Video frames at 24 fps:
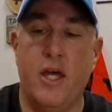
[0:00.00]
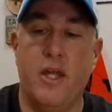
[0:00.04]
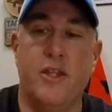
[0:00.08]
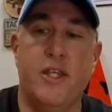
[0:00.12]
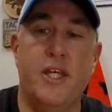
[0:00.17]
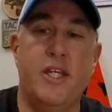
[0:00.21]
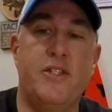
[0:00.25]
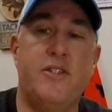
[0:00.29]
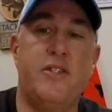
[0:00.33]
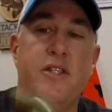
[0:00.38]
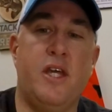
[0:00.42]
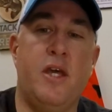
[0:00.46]

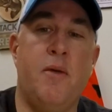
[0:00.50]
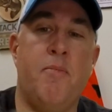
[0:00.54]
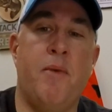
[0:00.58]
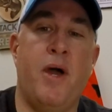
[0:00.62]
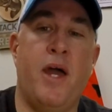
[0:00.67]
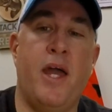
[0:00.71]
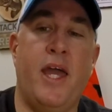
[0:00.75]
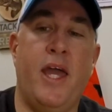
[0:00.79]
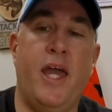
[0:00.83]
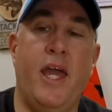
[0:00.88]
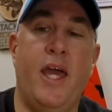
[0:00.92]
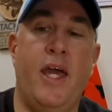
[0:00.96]
This in
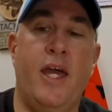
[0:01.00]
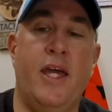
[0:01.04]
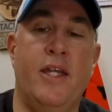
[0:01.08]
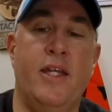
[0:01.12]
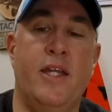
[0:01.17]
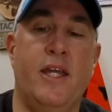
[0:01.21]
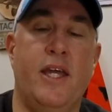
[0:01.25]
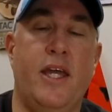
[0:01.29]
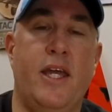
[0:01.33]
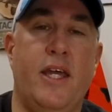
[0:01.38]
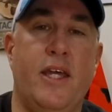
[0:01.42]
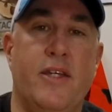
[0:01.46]
my hand
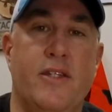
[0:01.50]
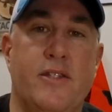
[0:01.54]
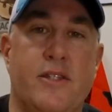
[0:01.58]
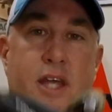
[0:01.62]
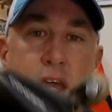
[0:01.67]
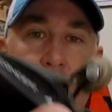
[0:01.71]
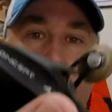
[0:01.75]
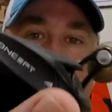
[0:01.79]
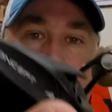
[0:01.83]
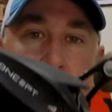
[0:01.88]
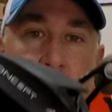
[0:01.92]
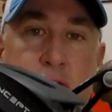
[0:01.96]
is
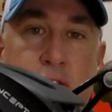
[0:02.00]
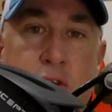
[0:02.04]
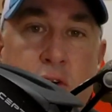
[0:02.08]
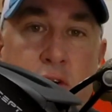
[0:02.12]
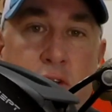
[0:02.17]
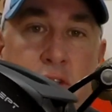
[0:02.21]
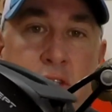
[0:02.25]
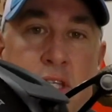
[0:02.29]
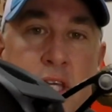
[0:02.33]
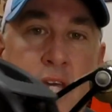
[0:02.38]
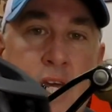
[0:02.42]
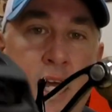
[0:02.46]
a
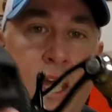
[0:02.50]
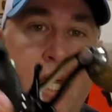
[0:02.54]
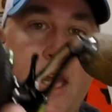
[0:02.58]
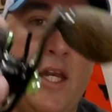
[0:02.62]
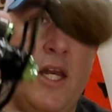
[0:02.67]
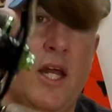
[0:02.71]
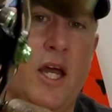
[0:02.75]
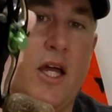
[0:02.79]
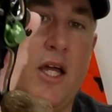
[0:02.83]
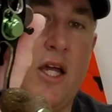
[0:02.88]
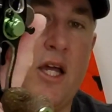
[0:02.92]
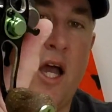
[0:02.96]

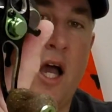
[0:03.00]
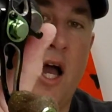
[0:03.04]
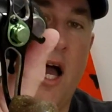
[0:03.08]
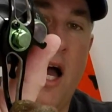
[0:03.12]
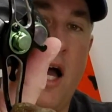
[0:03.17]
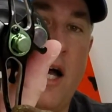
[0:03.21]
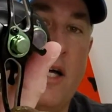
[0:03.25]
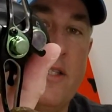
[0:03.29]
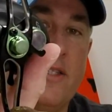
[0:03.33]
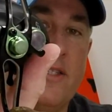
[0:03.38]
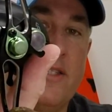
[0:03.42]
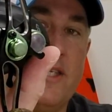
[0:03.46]
13
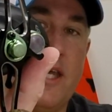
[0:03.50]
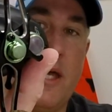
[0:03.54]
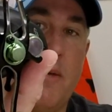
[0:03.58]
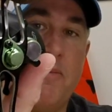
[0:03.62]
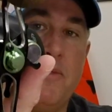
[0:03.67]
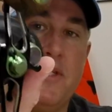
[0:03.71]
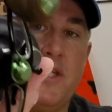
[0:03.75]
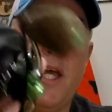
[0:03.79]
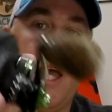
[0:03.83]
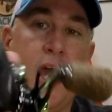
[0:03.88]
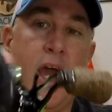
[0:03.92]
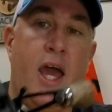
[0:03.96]

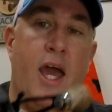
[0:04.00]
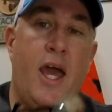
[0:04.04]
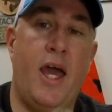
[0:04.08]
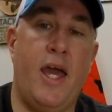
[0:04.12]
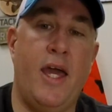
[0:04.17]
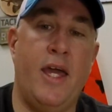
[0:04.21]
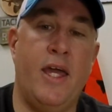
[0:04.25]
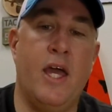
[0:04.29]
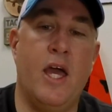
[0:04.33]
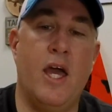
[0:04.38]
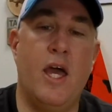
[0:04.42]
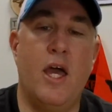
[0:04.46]
Concept
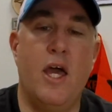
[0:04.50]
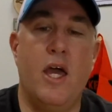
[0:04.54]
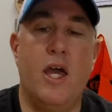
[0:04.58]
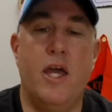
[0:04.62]
A.